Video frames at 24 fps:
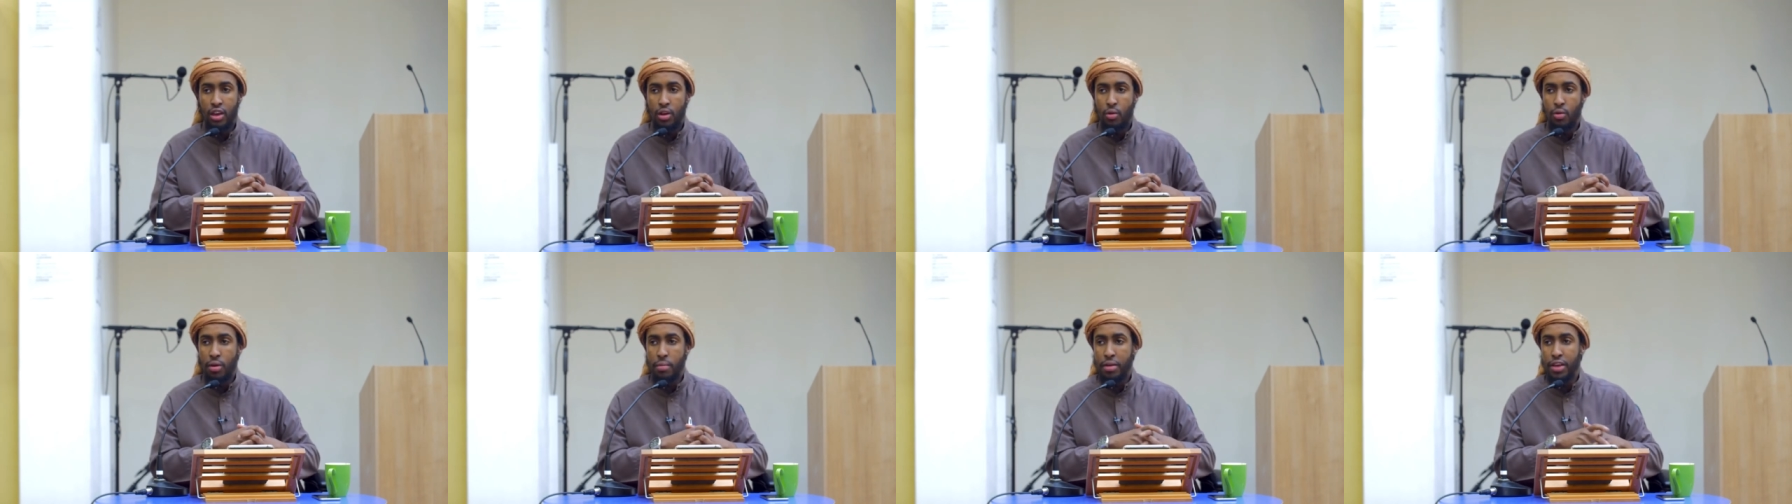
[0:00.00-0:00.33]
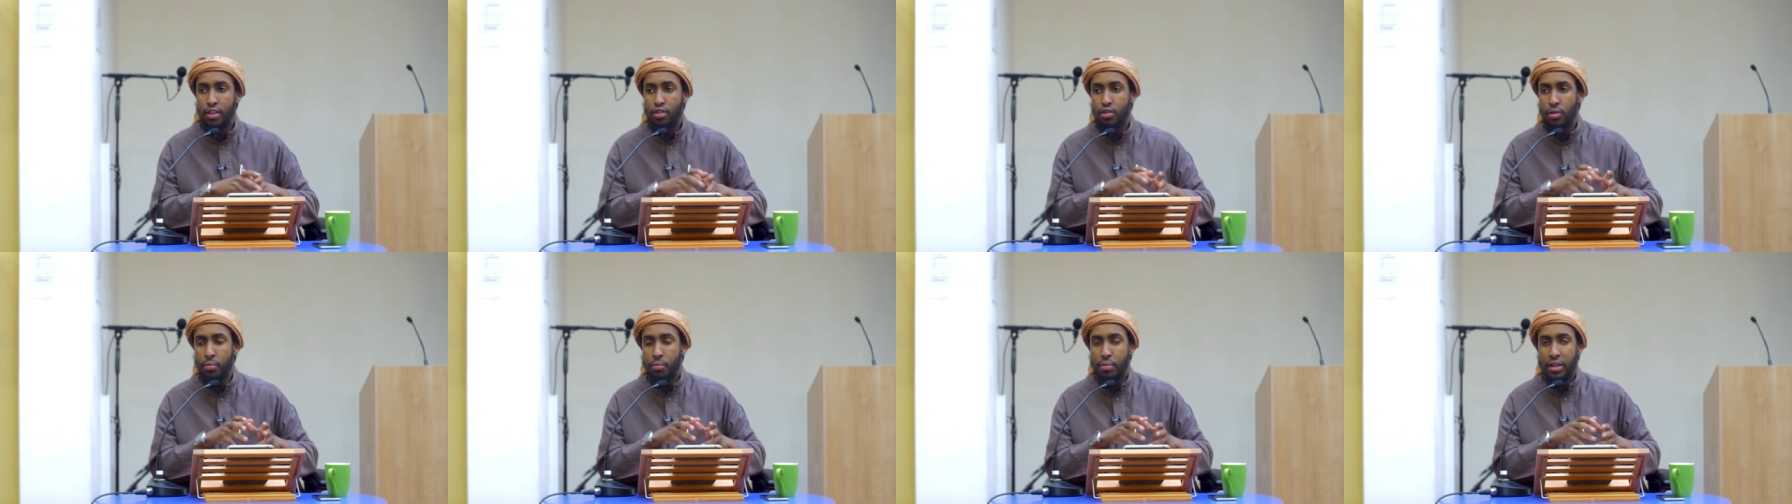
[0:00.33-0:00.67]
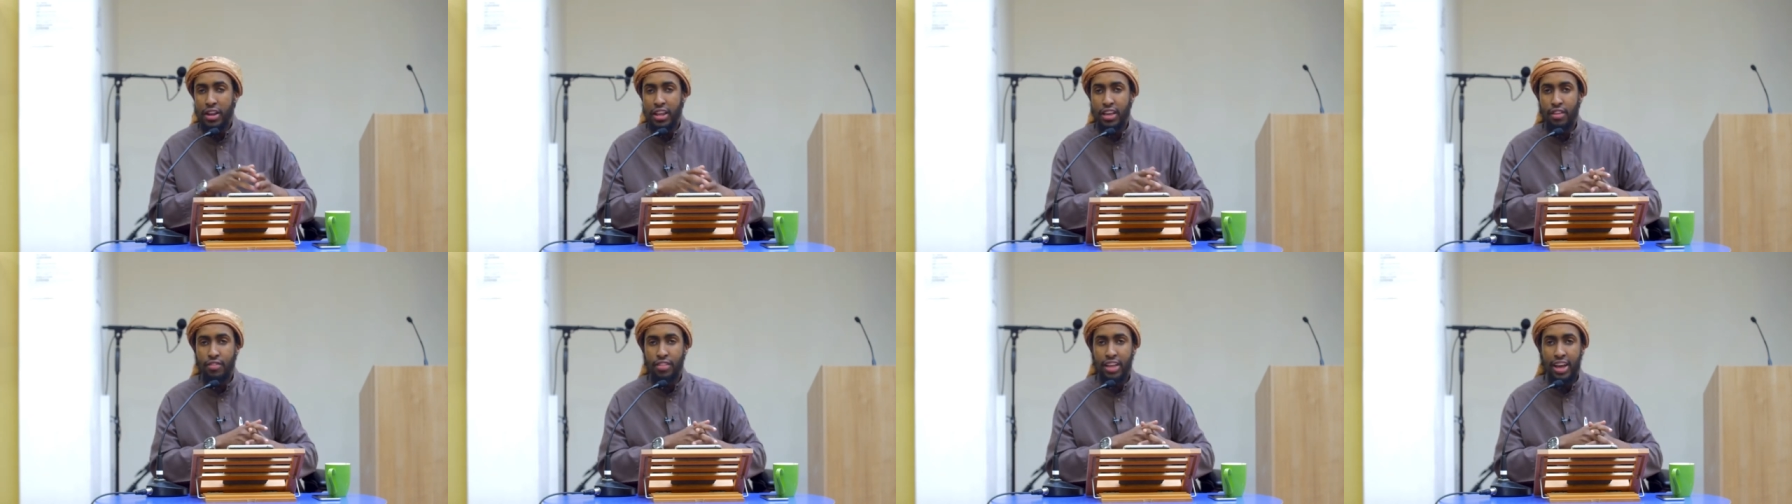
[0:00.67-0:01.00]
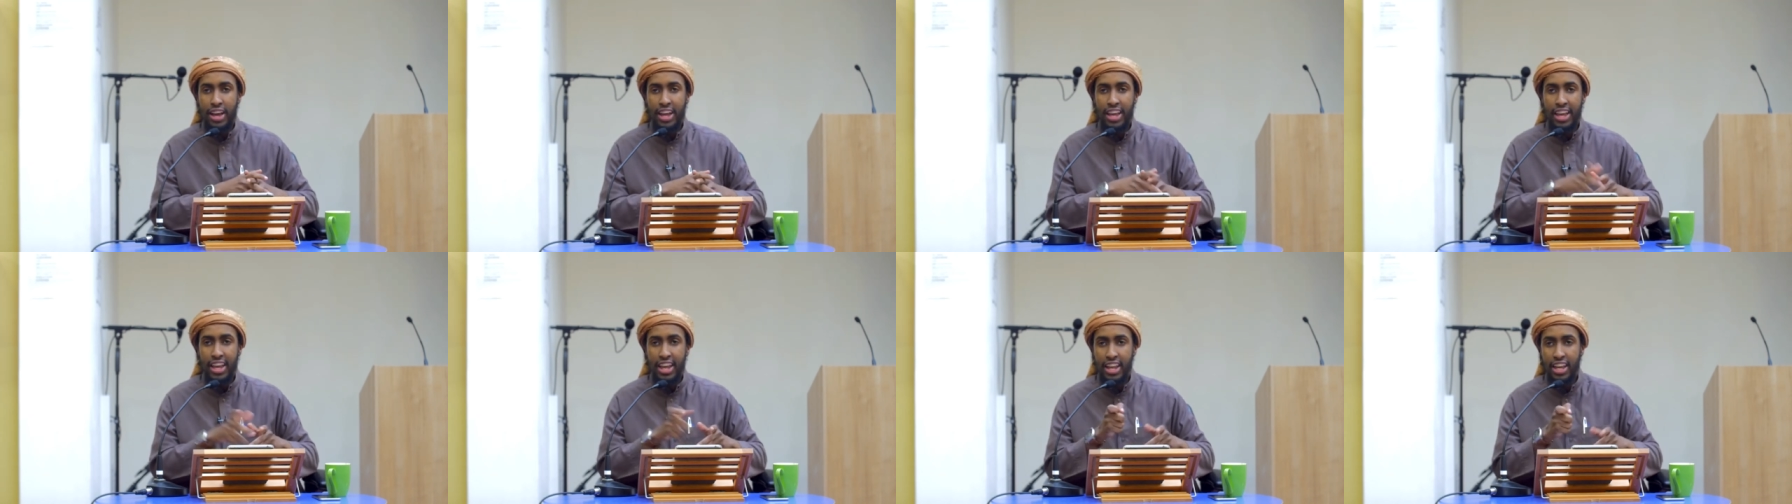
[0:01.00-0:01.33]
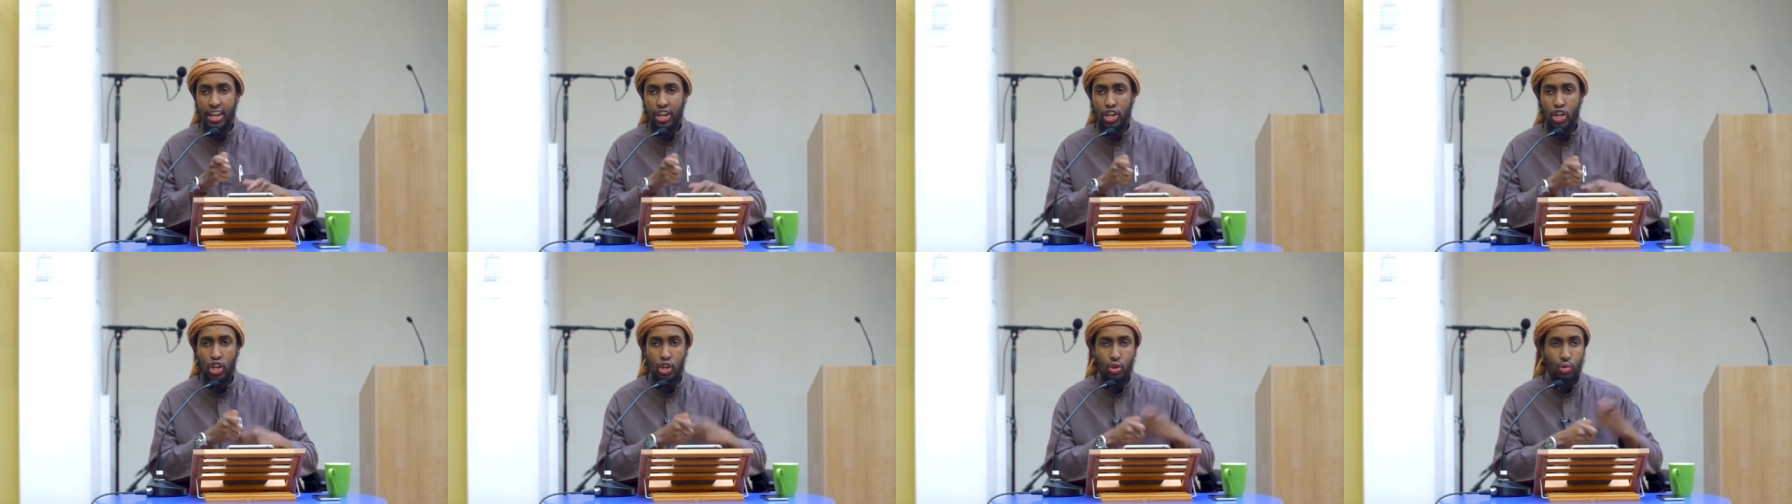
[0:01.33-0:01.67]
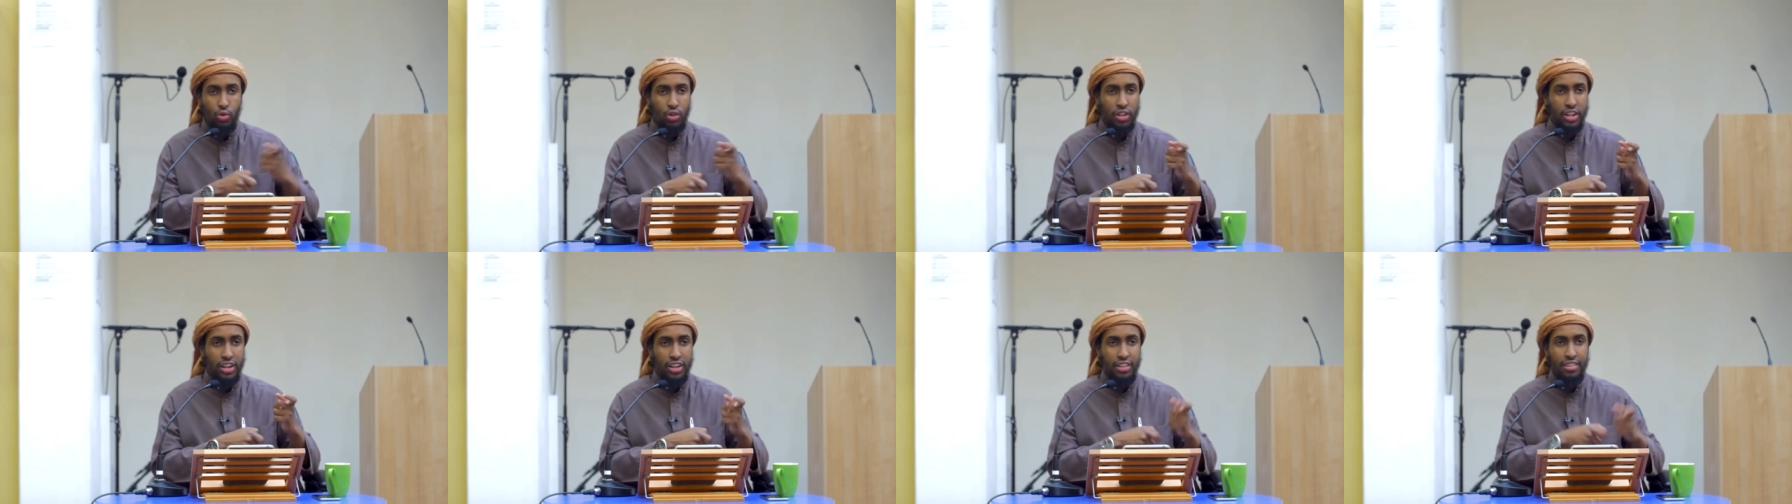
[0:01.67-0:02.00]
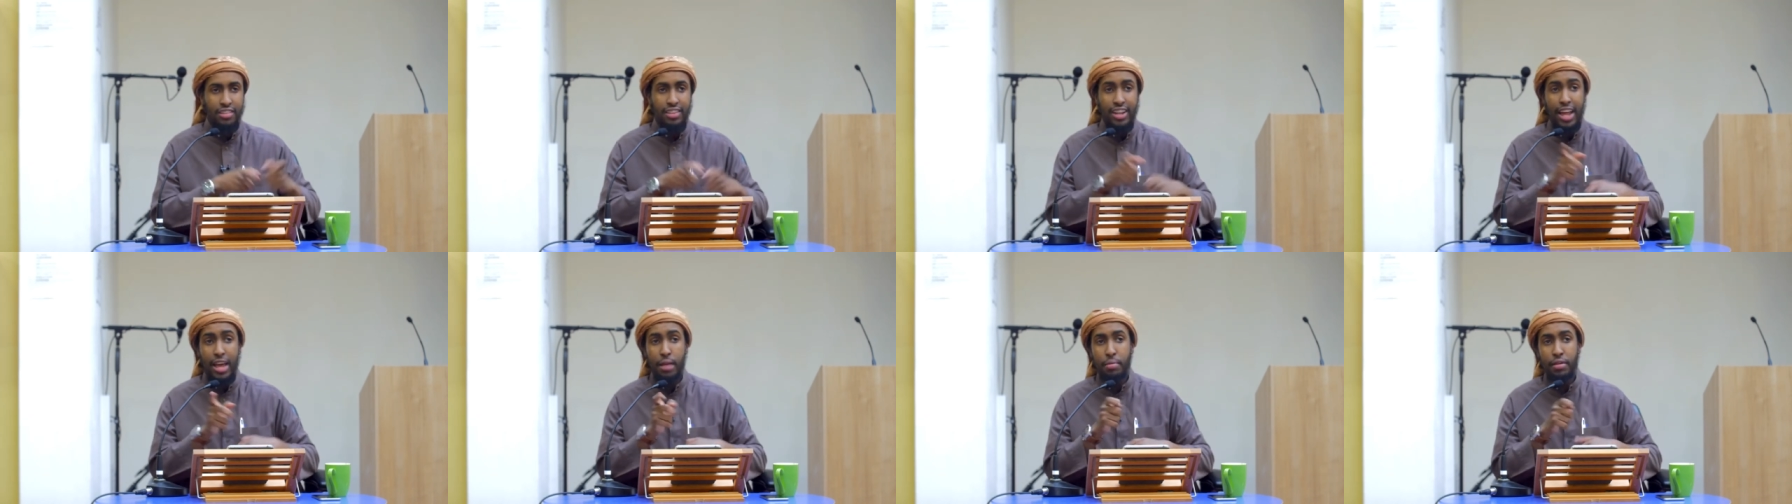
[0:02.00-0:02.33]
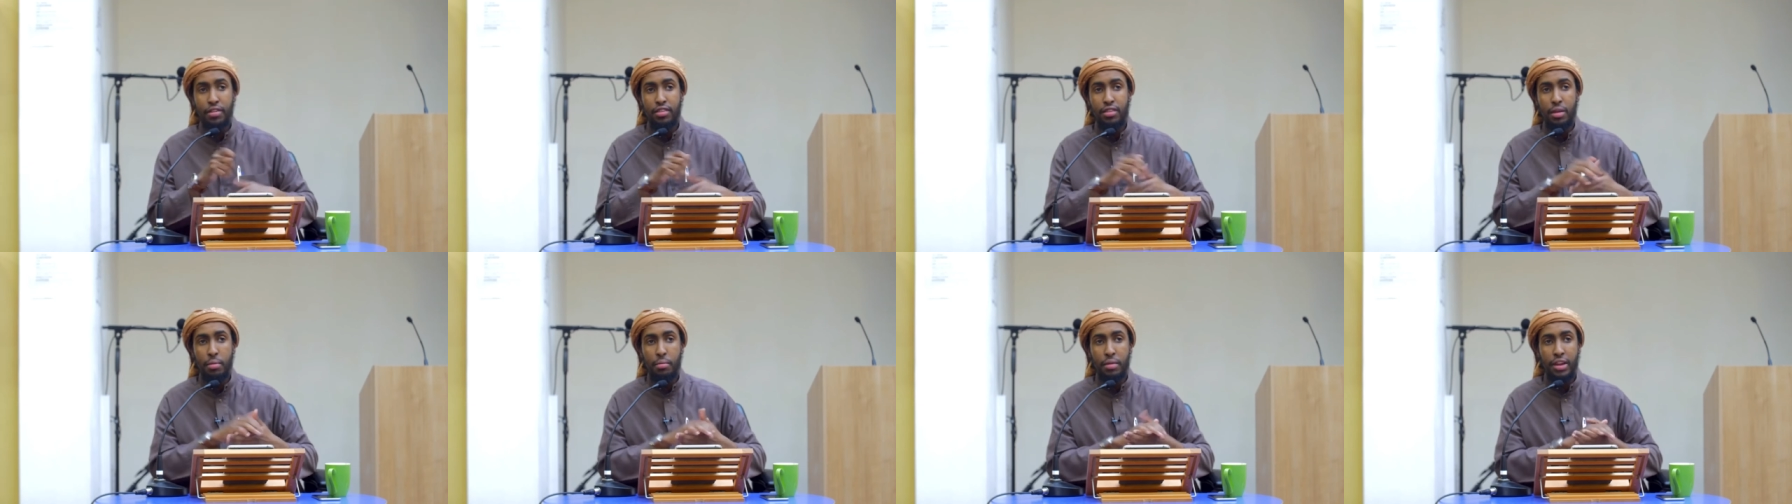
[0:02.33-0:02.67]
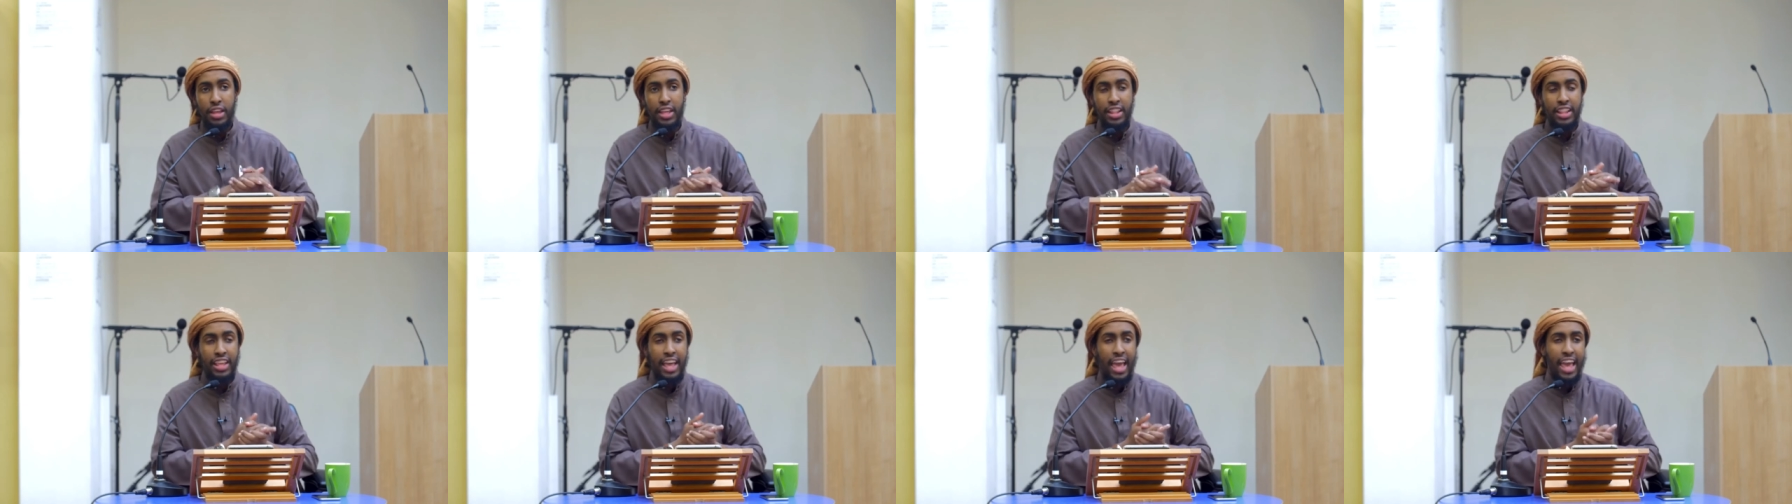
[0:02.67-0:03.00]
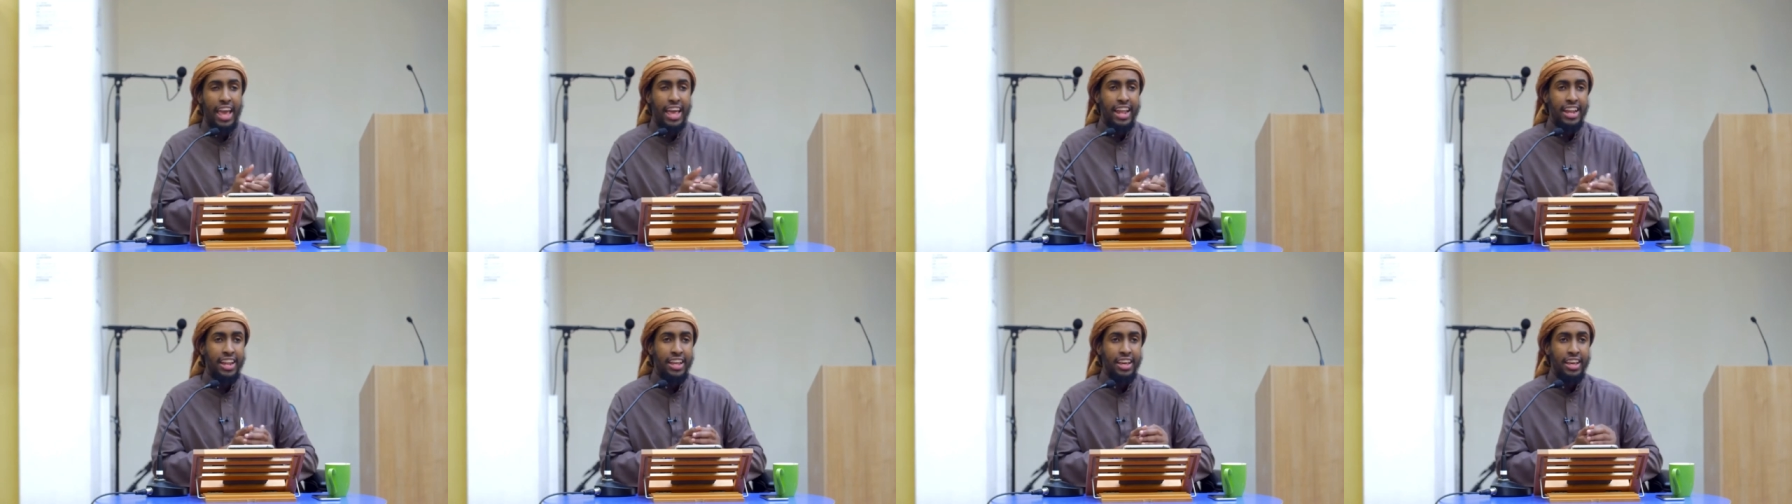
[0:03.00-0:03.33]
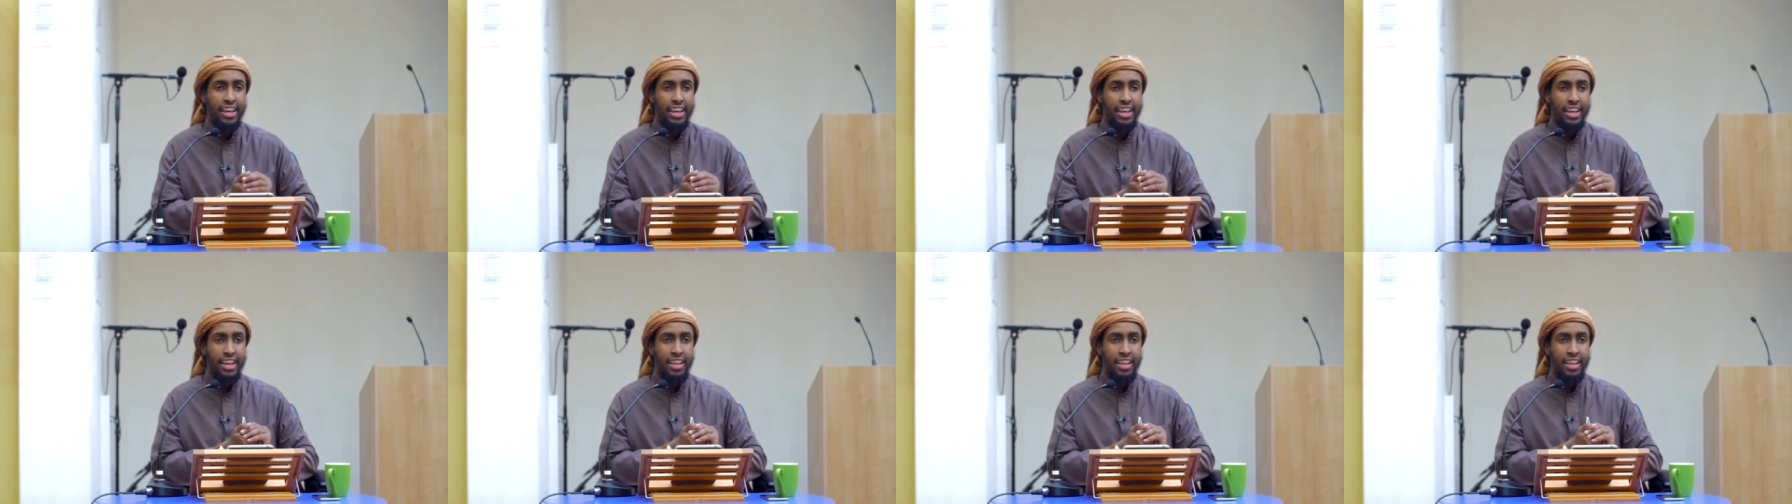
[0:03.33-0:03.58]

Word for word: we're made to believe that killing a shooting and sniping somebody in the head